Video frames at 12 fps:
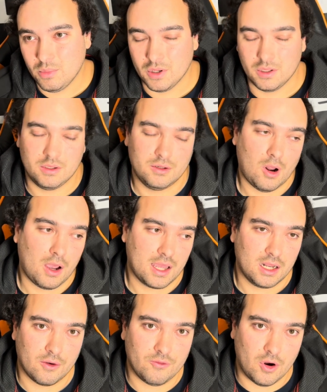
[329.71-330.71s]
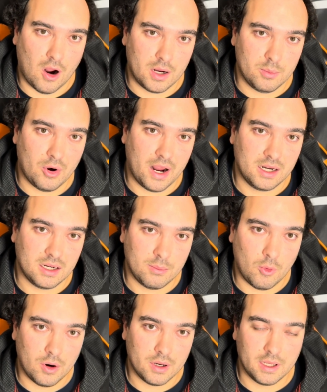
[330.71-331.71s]
but you're not getting a Ferrari brand
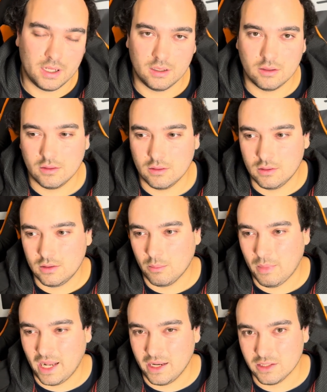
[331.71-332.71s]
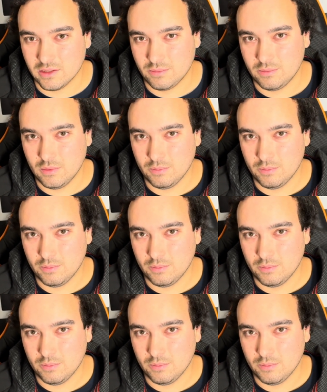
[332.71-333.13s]
anymore, and the maintenance